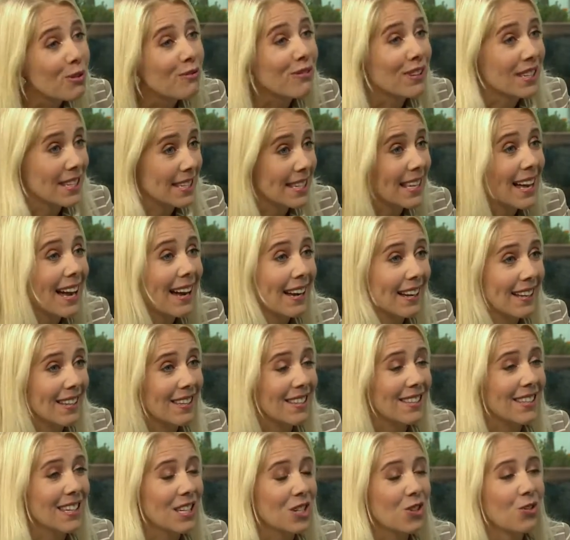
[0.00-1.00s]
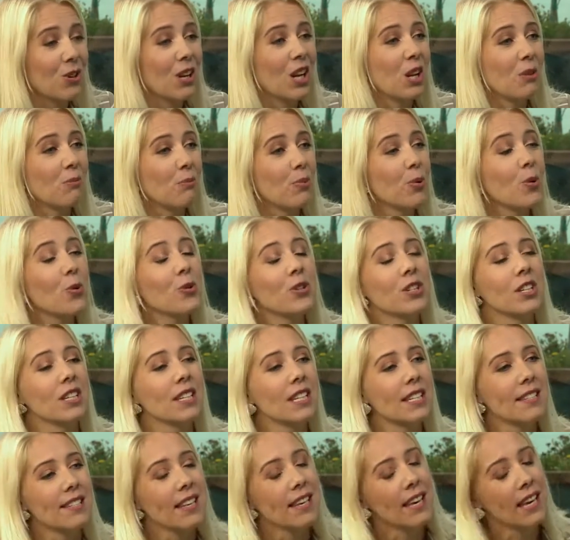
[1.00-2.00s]
proven science that's really
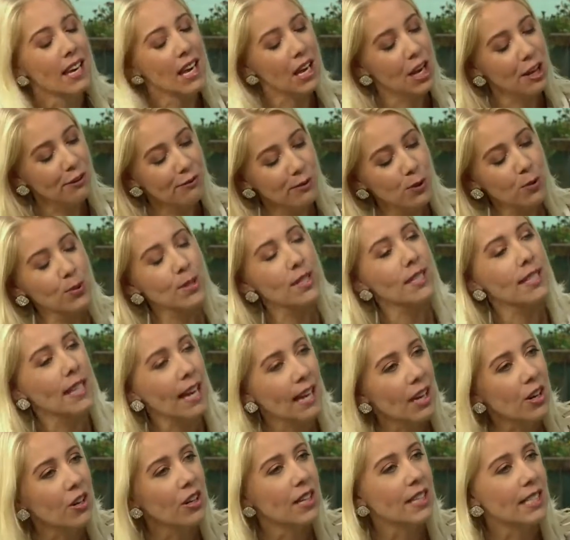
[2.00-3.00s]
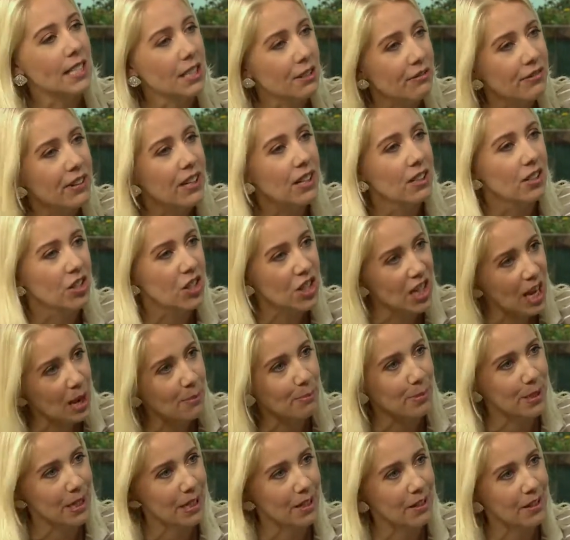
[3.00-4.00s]
important is if you're stuck on a difficult
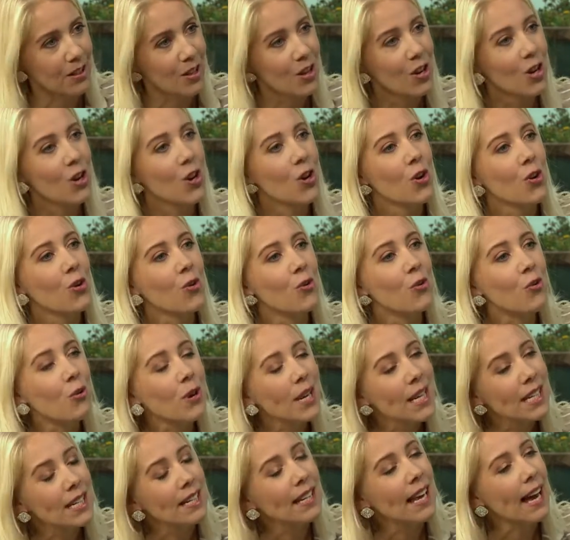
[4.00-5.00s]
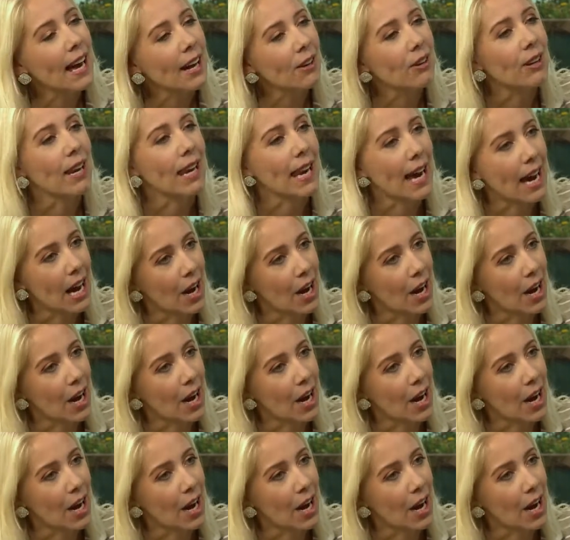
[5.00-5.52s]
chapter, read it out